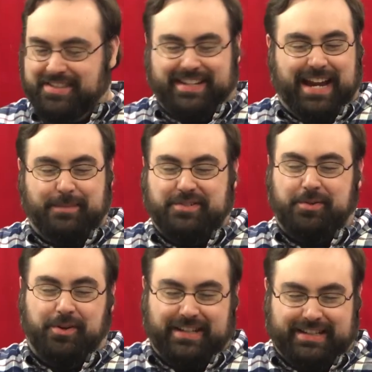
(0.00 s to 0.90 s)
As long as the
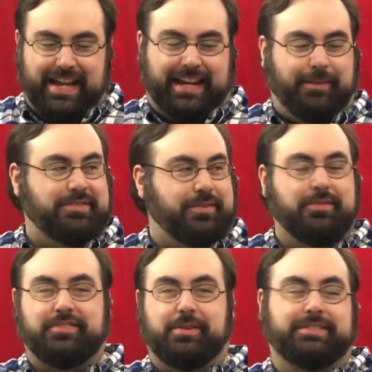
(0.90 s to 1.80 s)
camera's rolling, that guy
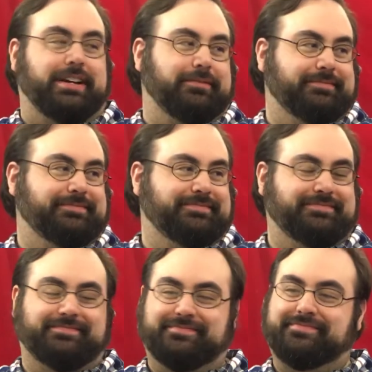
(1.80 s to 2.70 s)
was throwing jokes out.
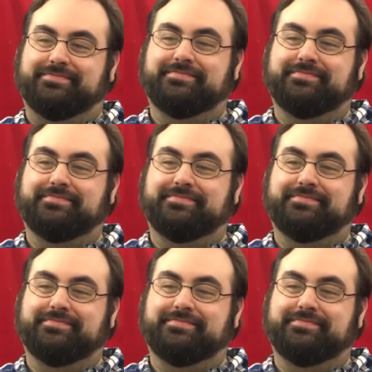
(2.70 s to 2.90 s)
yeah.